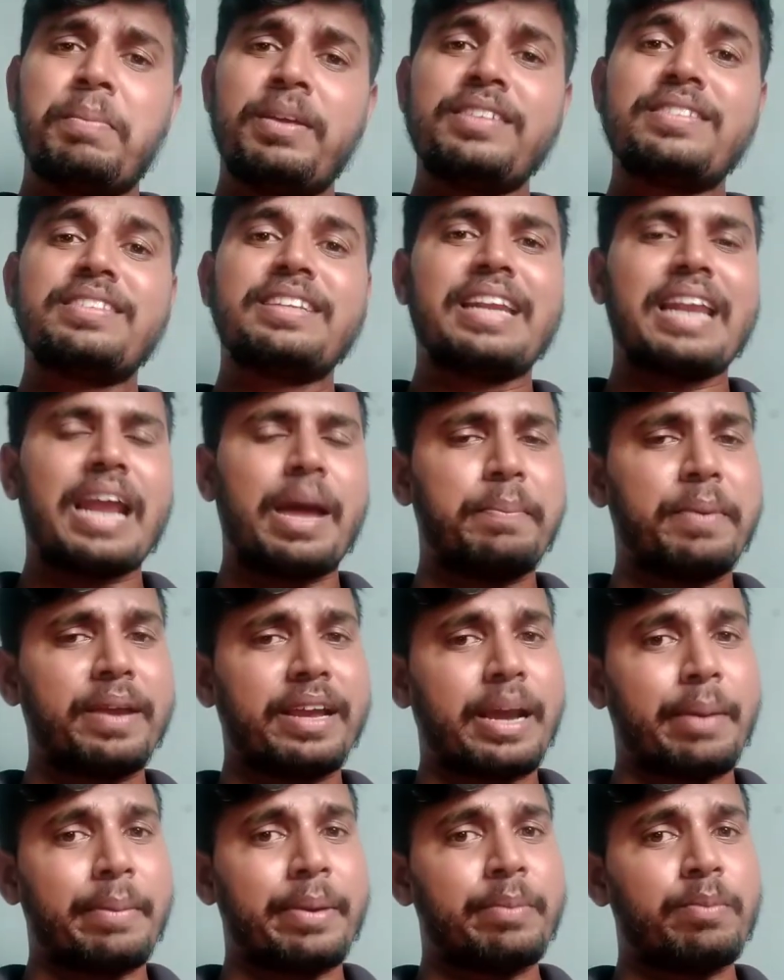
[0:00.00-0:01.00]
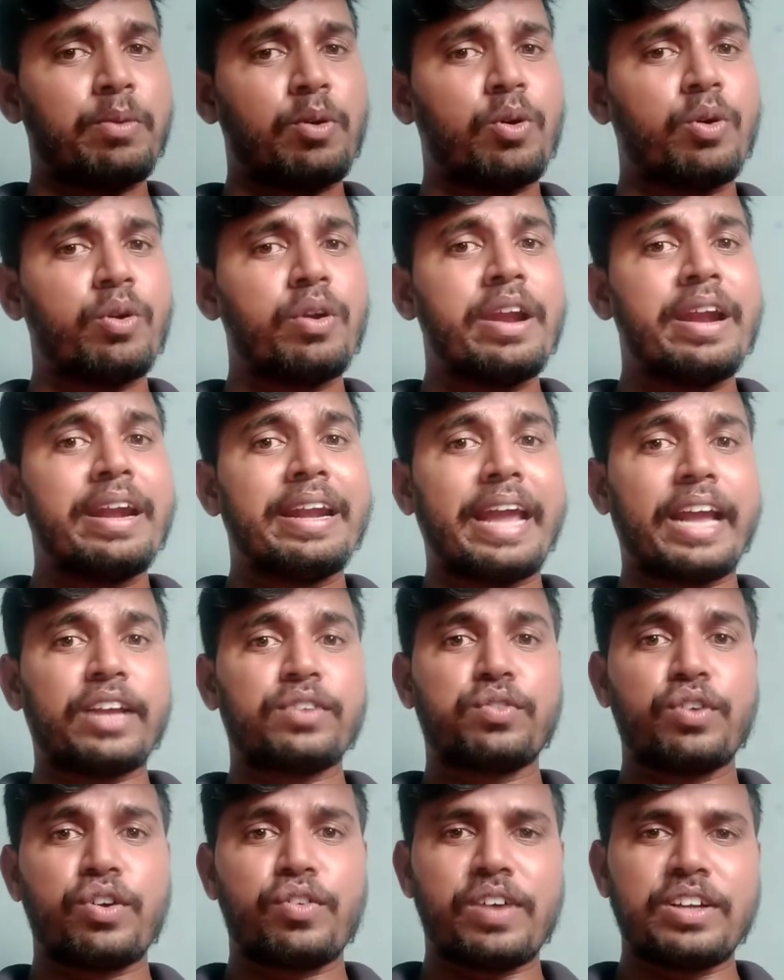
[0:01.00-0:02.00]
Please drop a comment below.
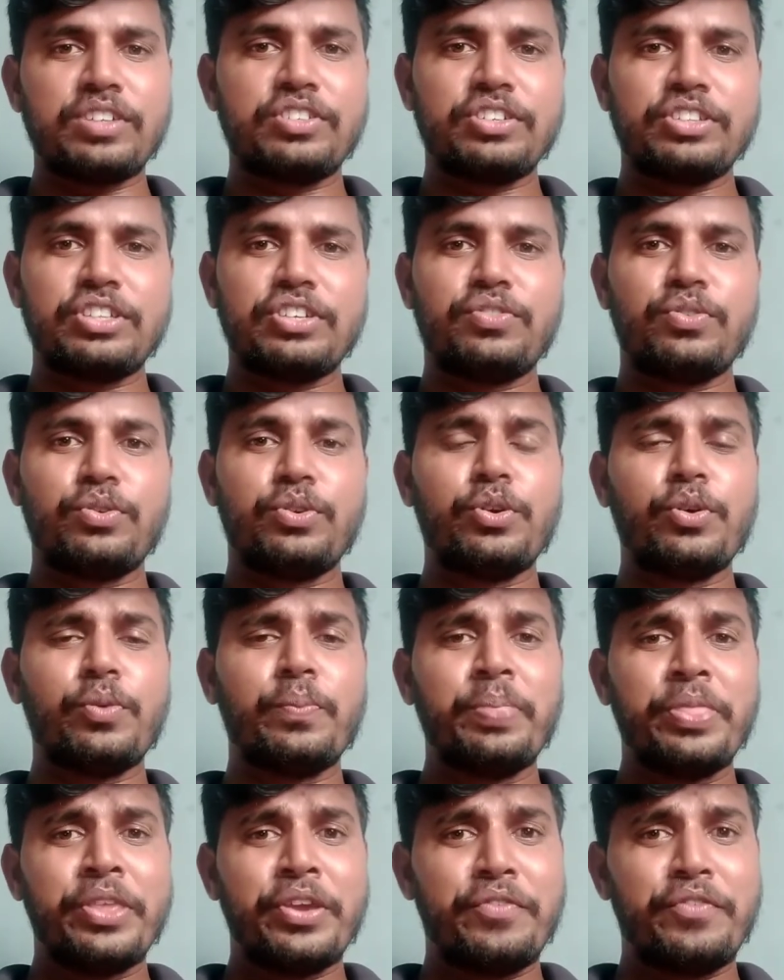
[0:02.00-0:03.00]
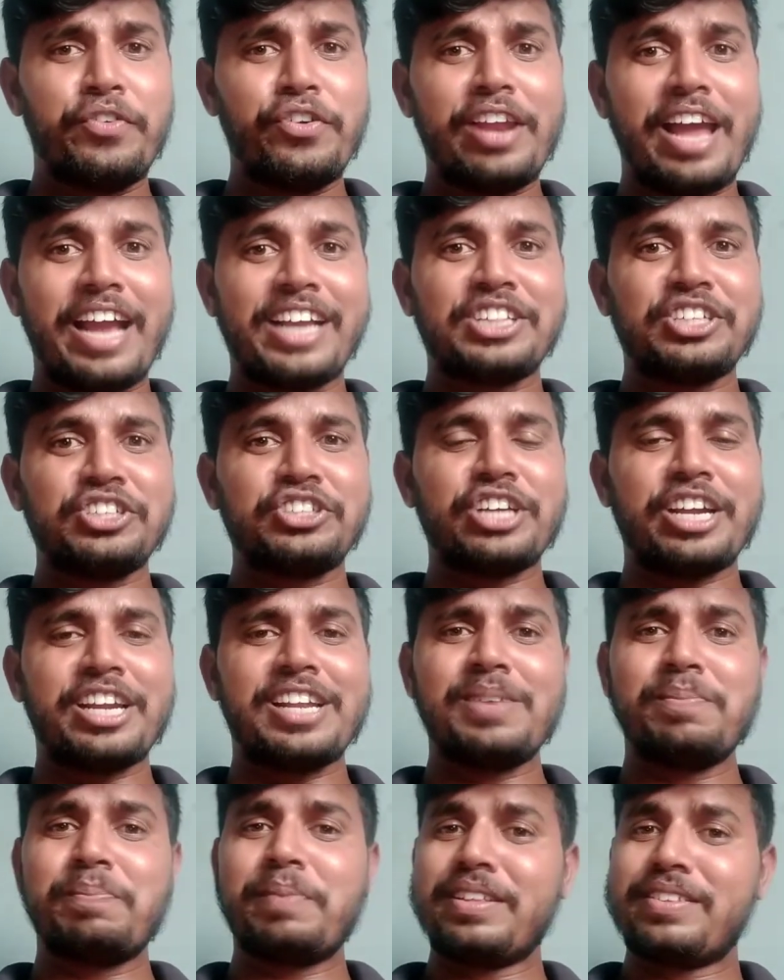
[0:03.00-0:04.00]
Thanks for watching this video. If you like the
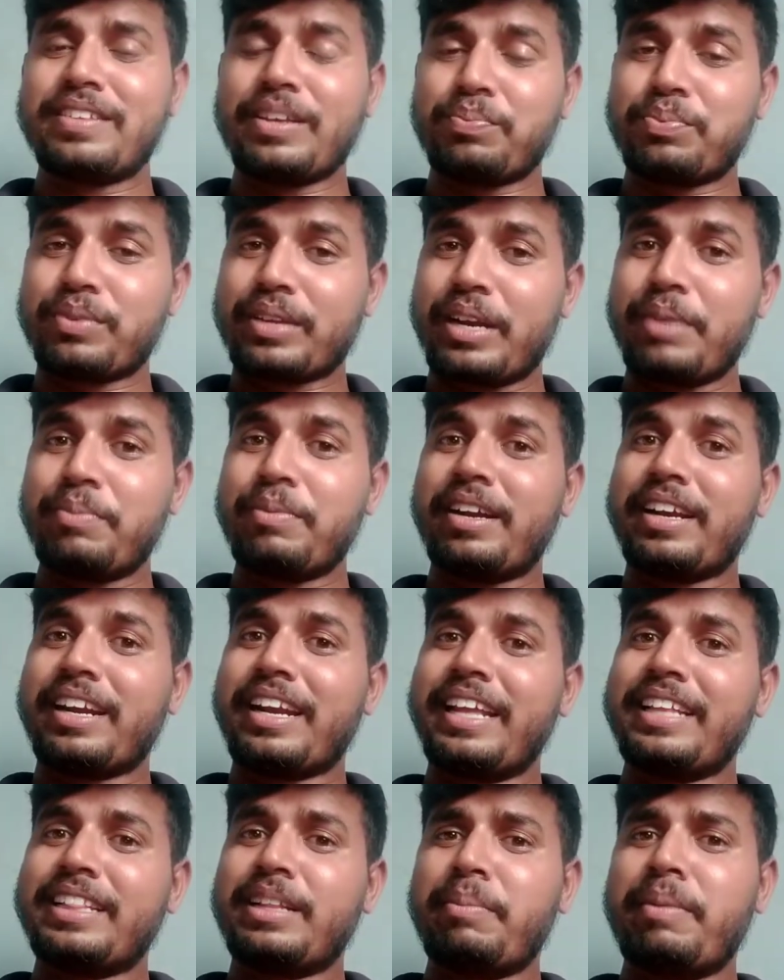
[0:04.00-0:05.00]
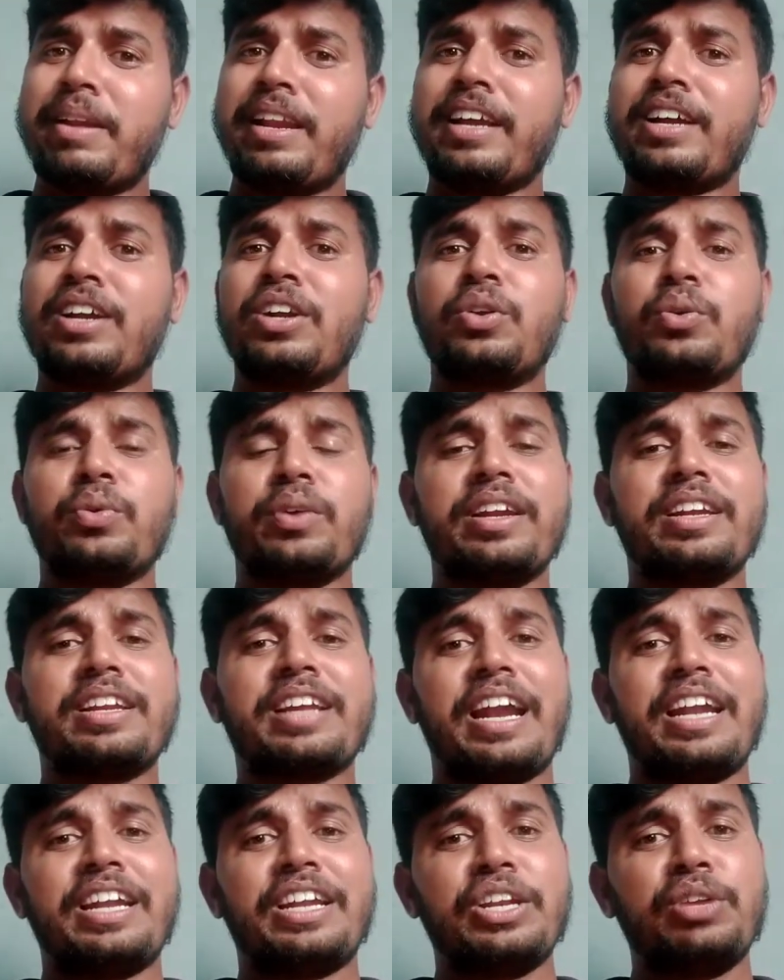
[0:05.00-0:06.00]
channel, please subscribe and click the bell icon to get
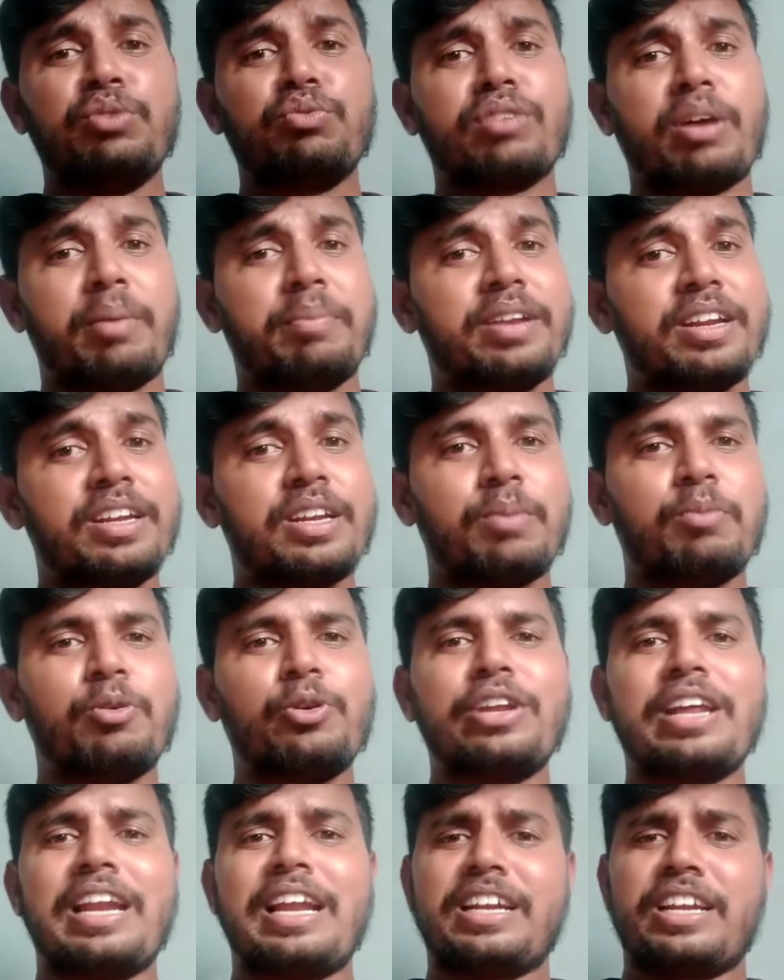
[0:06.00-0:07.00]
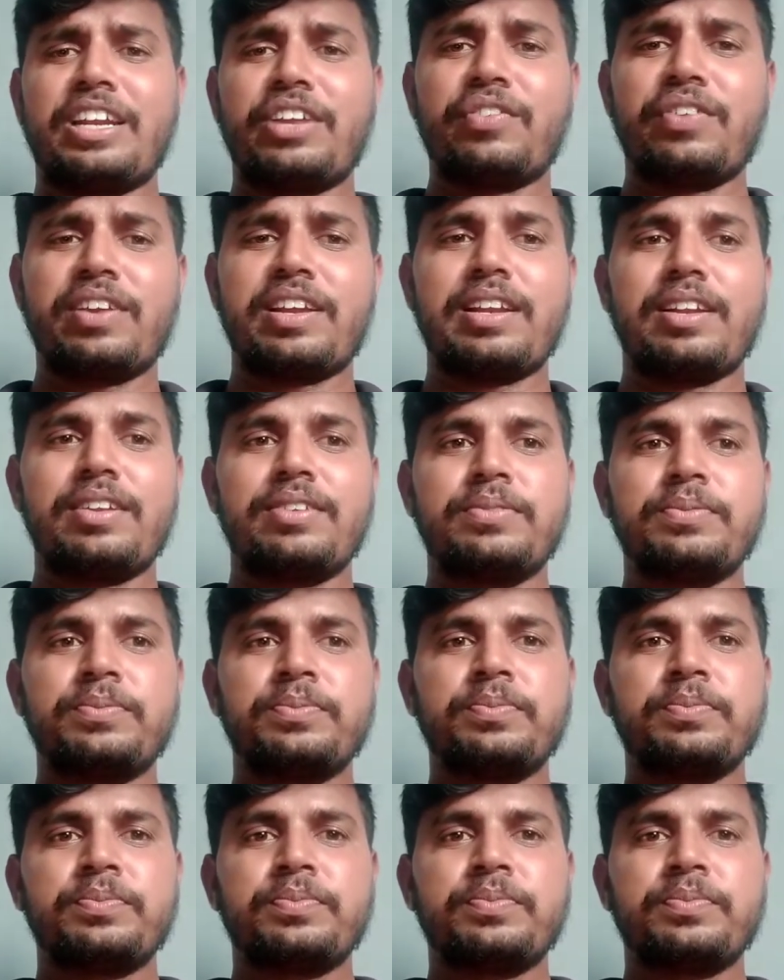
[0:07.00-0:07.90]
continuous update about electric vehicle.